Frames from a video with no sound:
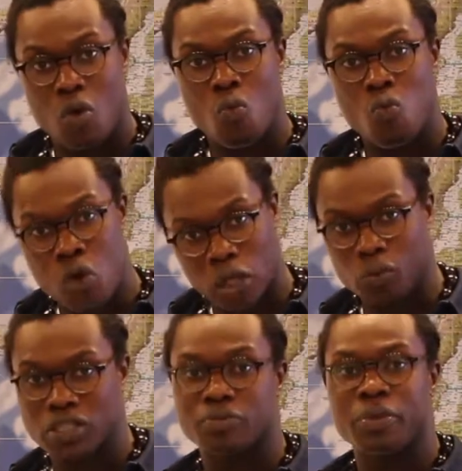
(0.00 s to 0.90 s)
what
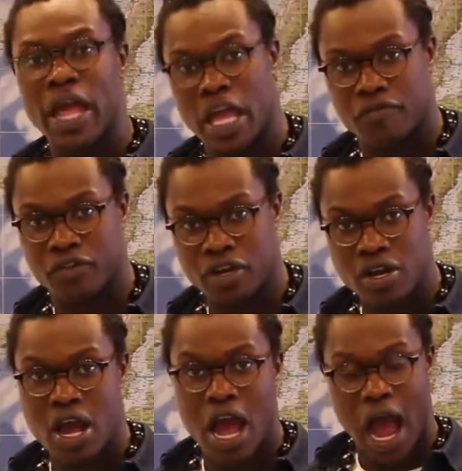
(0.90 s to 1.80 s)
was the behavior
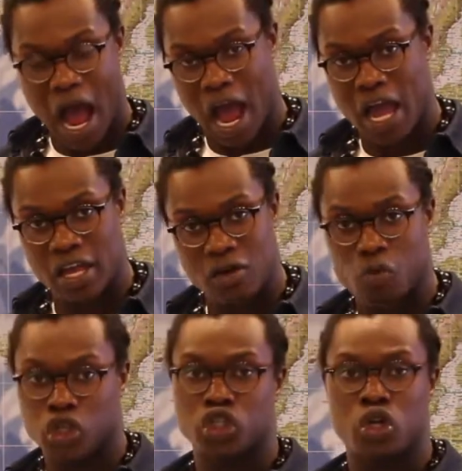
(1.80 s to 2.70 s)
I was
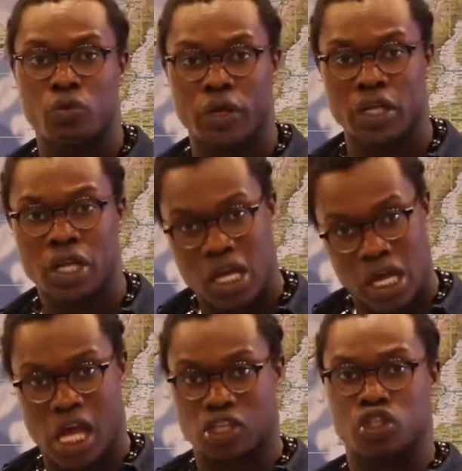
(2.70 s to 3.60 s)
showing
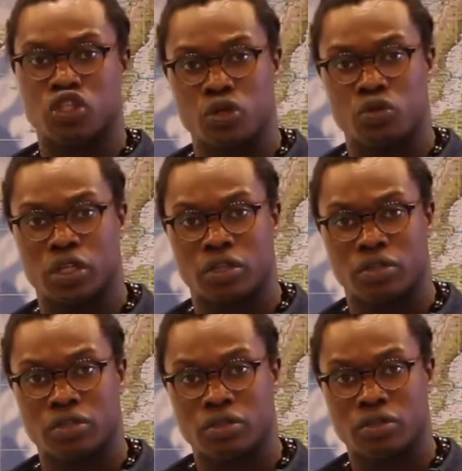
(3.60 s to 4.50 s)
as a student.
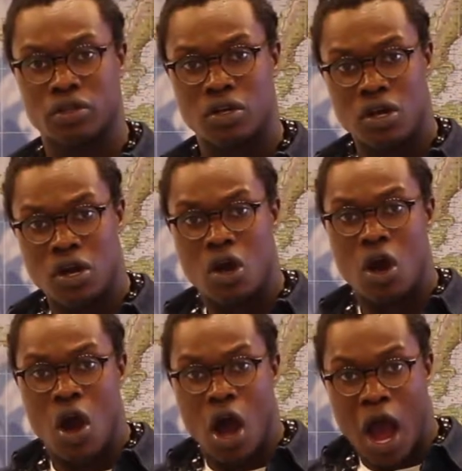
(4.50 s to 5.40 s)

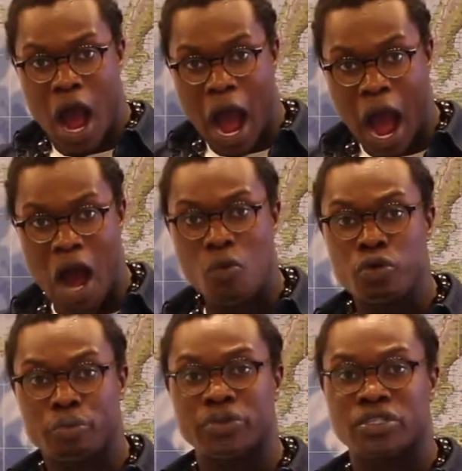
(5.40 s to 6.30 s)
How
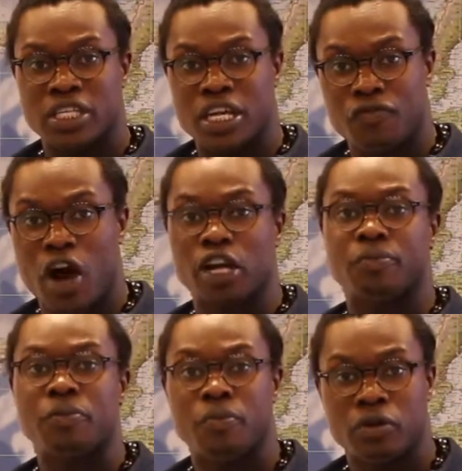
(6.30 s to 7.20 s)
would perceive other
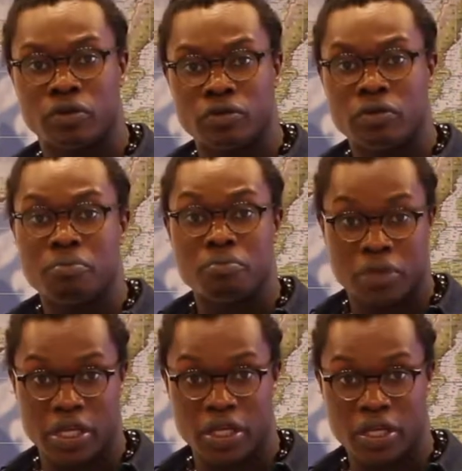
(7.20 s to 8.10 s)
people
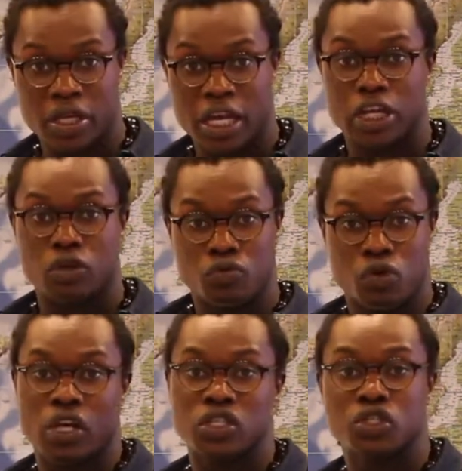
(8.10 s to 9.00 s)
me in the role
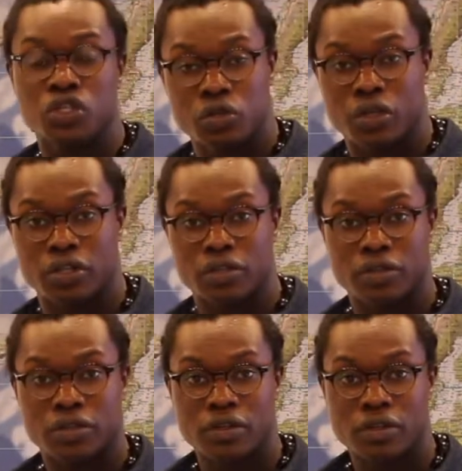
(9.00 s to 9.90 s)
as a student?
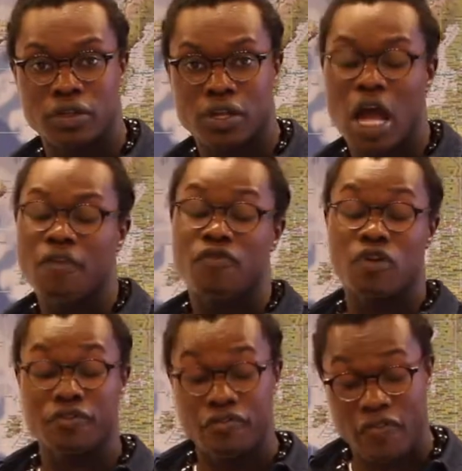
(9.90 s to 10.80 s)
And for a
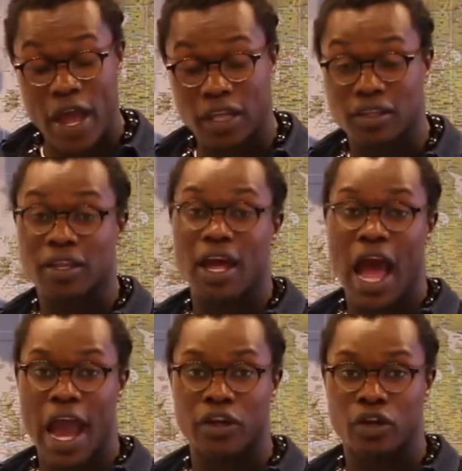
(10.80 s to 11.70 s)
fact,
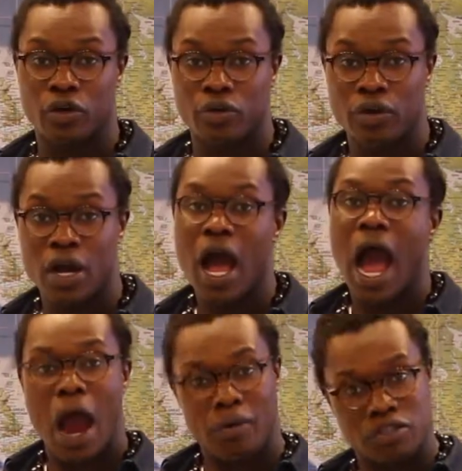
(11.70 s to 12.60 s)
I know
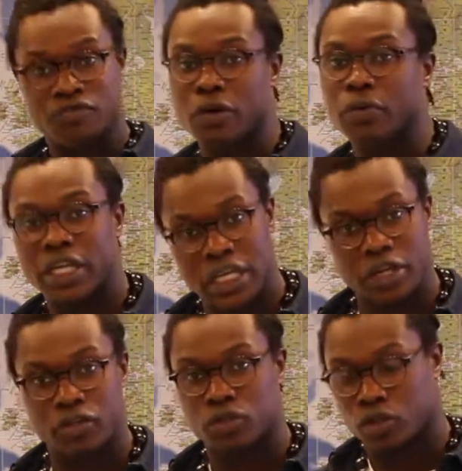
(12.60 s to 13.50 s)
I was very eager
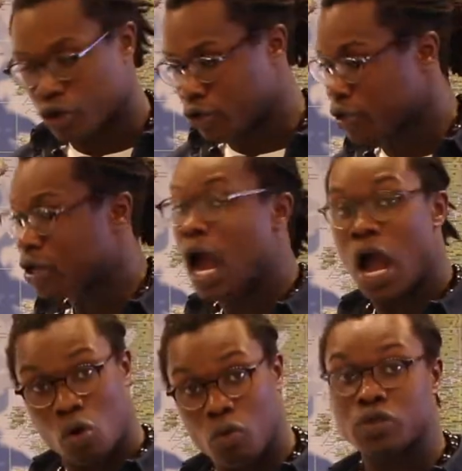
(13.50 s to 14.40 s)
to learn. I
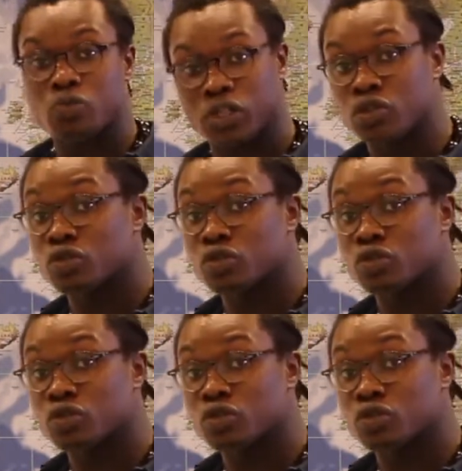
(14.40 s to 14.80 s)
always wanted to